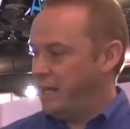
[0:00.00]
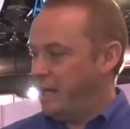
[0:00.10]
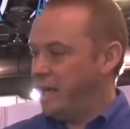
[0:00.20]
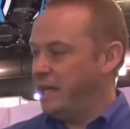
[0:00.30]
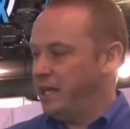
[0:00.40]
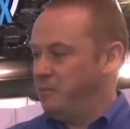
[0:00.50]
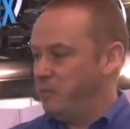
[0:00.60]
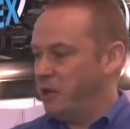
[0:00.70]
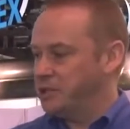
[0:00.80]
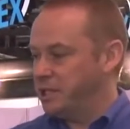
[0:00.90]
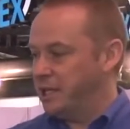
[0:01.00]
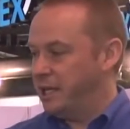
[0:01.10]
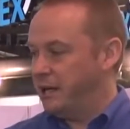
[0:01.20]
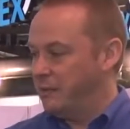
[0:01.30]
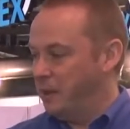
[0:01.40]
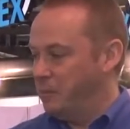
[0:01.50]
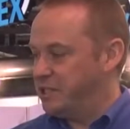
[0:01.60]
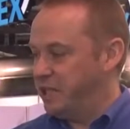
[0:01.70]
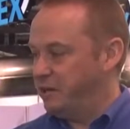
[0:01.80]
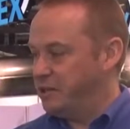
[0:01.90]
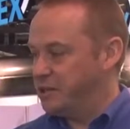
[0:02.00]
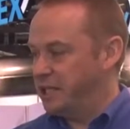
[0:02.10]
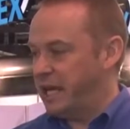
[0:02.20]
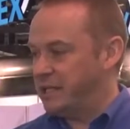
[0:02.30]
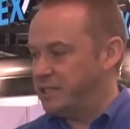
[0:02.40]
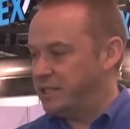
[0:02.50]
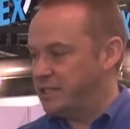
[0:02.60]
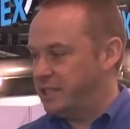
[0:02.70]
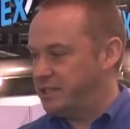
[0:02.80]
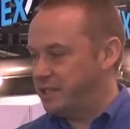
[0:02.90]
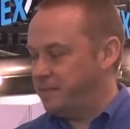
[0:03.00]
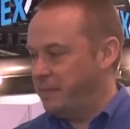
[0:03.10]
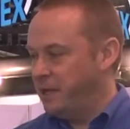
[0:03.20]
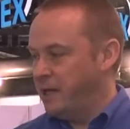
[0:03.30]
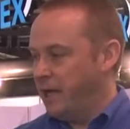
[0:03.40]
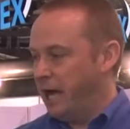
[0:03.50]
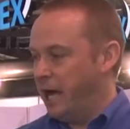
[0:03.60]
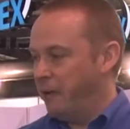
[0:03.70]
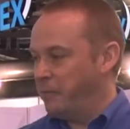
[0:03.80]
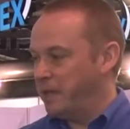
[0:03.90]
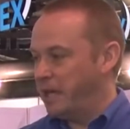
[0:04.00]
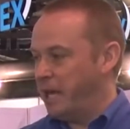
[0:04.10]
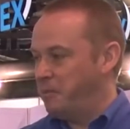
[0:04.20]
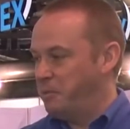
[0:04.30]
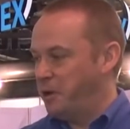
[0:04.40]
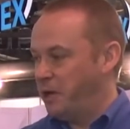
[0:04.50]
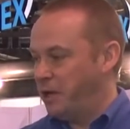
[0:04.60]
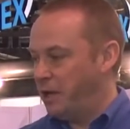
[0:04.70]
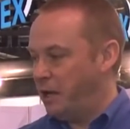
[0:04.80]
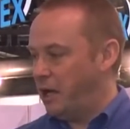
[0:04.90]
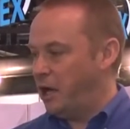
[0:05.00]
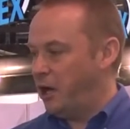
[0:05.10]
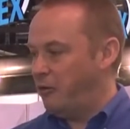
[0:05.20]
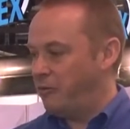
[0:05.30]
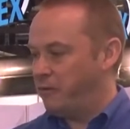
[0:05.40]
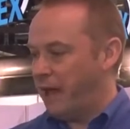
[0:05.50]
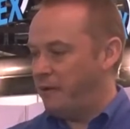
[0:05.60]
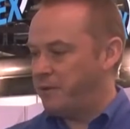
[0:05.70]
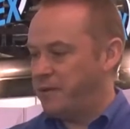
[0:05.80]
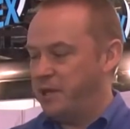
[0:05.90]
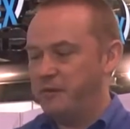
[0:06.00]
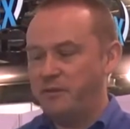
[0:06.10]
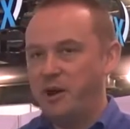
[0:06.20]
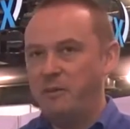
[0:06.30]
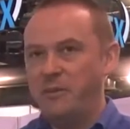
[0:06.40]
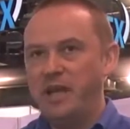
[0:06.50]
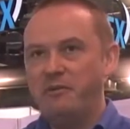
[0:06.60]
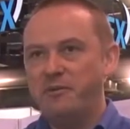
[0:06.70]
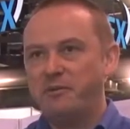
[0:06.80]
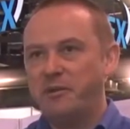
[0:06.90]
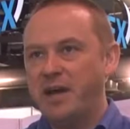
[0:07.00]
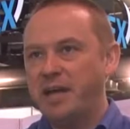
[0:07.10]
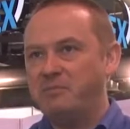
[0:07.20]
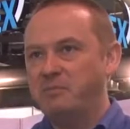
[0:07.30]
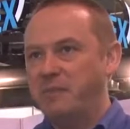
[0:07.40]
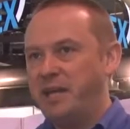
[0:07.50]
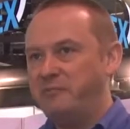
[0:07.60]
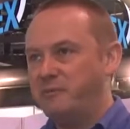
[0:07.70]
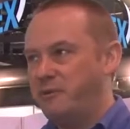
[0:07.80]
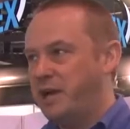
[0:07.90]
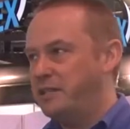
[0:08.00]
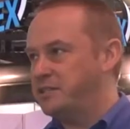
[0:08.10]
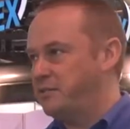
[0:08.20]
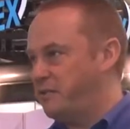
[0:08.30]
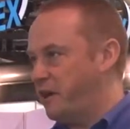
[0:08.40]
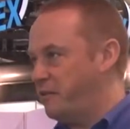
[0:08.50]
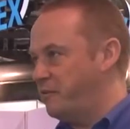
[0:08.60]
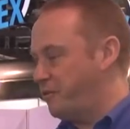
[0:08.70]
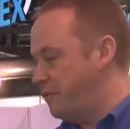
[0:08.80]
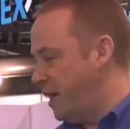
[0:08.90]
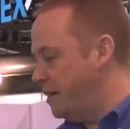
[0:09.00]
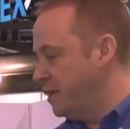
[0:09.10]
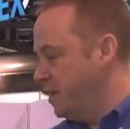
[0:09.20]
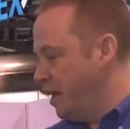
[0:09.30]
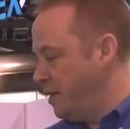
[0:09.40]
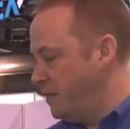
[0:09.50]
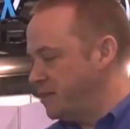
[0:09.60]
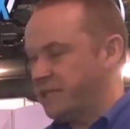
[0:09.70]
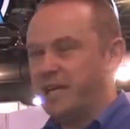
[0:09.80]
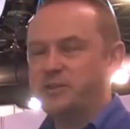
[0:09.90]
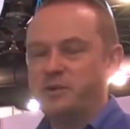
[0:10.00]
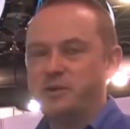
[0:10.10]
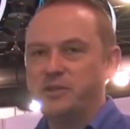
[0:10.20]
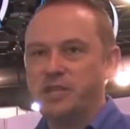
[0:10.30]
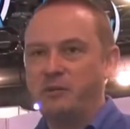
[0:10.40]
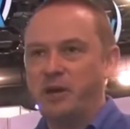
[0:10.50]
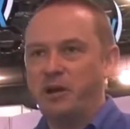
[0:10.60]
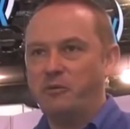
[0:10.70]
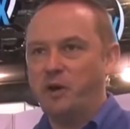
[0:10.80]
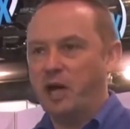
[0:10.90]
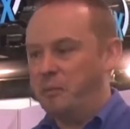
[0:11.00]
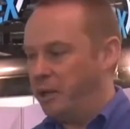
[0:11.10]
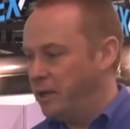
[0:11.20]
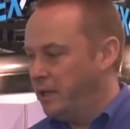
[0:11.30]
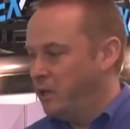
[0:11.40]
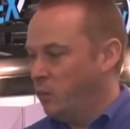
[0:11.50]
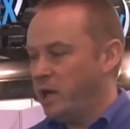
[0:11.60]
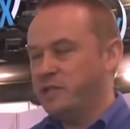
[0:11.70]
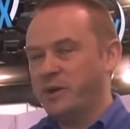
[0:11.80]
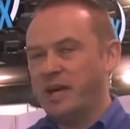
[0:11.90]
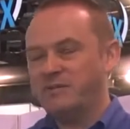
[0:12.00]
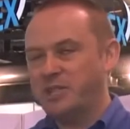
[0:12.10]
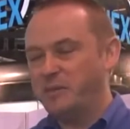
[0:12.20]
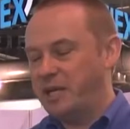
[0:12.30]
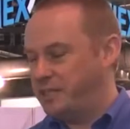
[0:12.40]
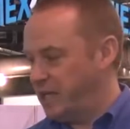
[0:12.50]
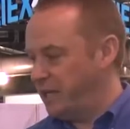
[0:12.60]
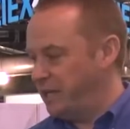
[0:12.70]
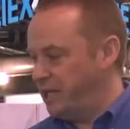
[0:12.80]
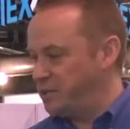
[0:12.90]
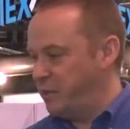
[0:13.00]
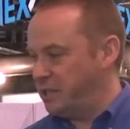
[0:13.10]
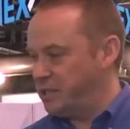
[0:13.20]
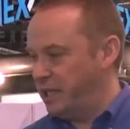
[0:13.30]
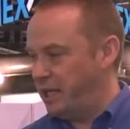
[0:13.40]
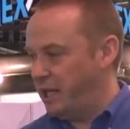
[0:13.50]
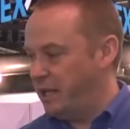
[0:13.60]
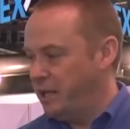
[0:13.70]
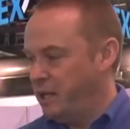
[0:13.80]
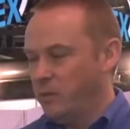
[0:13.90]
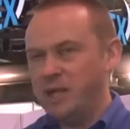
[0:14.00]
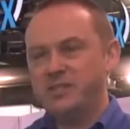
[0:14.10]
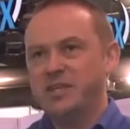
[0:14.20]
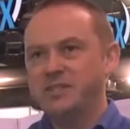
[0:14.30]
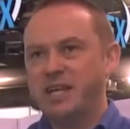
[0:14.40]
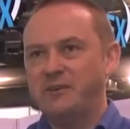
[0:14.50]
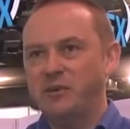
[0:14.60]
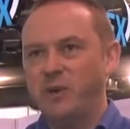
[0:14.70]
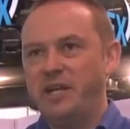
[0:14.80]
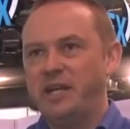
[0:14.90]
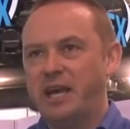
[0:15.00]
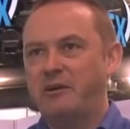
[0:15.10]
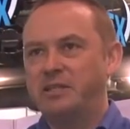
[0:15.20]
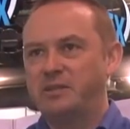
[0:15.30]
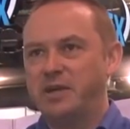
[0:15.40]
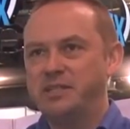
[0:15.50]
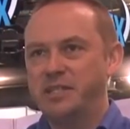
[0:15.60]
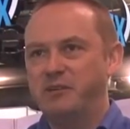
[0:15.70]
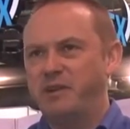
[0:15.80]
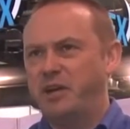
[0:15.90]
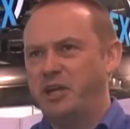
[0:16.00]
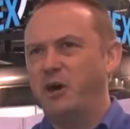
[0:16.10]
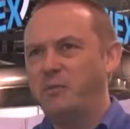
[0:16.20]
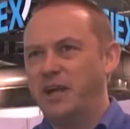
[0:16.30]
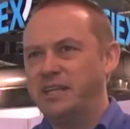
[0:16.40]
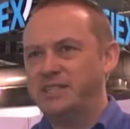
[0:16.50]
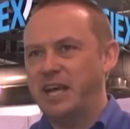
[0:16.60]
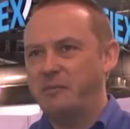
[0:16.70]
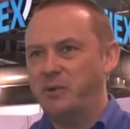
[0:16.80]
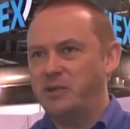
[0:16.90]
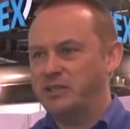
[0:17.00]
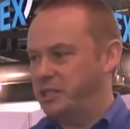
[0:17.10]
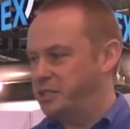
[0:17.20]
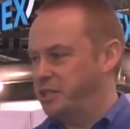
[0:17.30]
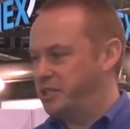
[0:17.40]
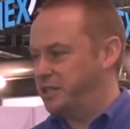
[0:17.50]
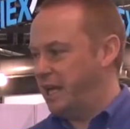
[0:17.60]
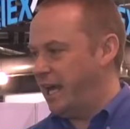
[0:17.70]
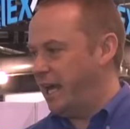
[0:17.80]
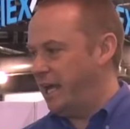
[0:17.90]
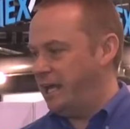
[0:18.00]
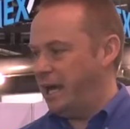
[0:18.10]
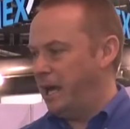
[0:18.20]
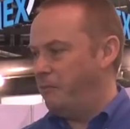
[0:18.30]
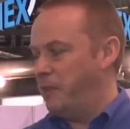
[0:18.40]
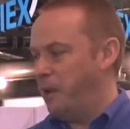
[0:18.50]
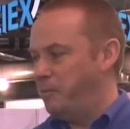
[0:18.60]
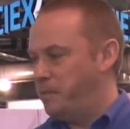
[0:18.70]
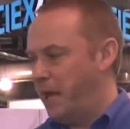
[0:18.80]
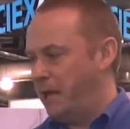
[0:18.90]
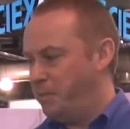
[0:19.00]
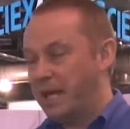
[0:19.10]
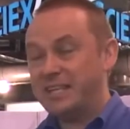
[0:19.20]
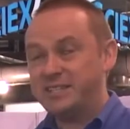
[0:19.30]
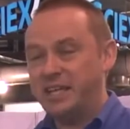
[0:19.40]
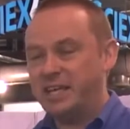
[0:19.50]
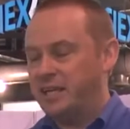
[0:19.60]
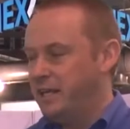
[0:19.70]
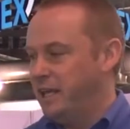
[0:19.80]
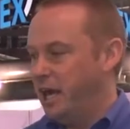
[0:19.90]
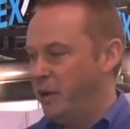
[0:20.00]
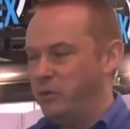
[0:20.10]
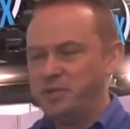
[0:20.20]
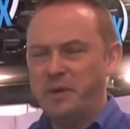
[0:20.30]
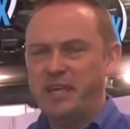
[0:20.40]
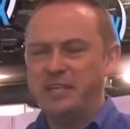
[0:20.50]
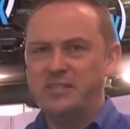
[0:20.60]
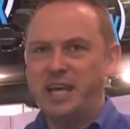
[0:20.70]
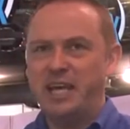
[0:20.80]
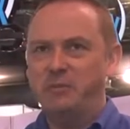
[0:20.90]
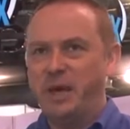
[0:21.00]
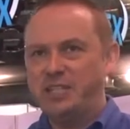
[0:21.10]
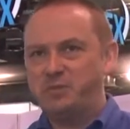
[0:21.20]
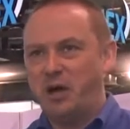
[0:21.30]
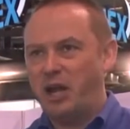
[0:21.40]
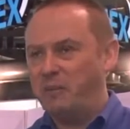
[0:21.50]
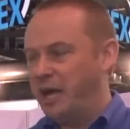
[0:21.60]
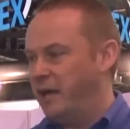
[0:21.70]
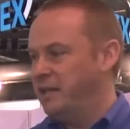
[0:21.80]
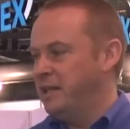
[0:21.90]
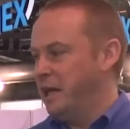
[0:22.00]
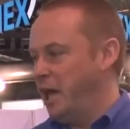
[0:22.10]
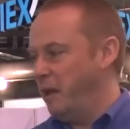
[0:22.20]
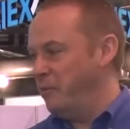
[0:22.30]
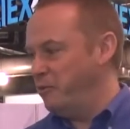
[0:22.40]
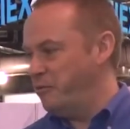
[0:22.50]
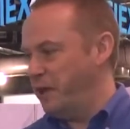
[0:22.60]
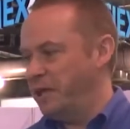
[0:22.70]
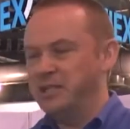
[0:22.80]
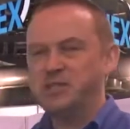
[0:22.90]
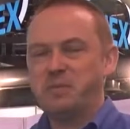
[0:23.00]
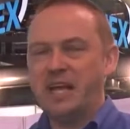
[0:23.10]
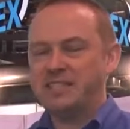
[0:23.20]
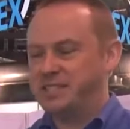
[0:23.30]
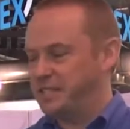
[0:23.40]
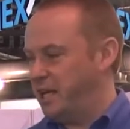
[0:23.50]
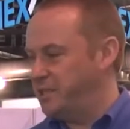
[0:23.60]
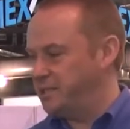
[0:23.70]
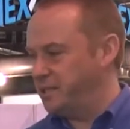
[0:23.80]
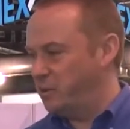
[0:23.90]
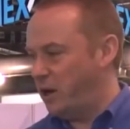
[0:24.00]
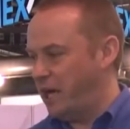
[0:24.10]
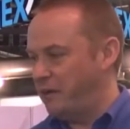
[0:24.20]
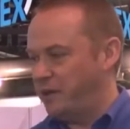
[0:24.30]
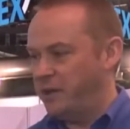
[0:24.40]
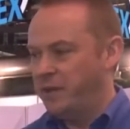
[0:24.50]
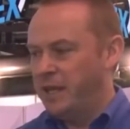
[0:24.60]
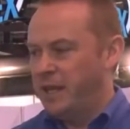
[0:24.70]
highly modular materials analysis system capable of everything from near-infrared, mid-infrared to far-infrared, and in this case we've also got Raman. Why do we have so many techniques built in here? Well, it turns out that when you're characterizing a very complex sample, such as a plastic, which may contain a base polymer, fillers, plasticizers and what have you,